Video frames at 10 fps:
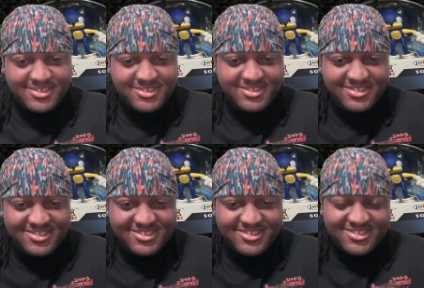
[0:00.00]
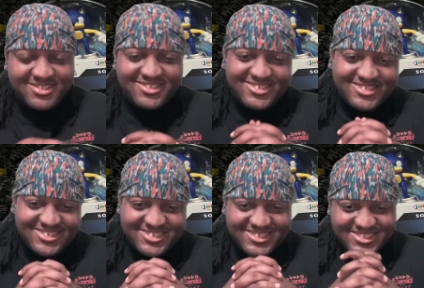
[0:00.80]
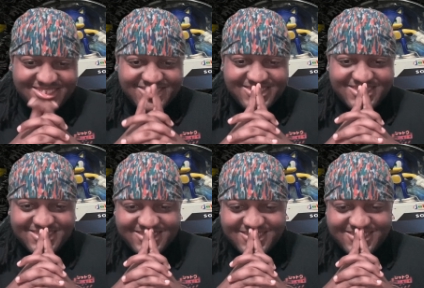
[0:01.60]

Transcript: Sonic, you finally found your family.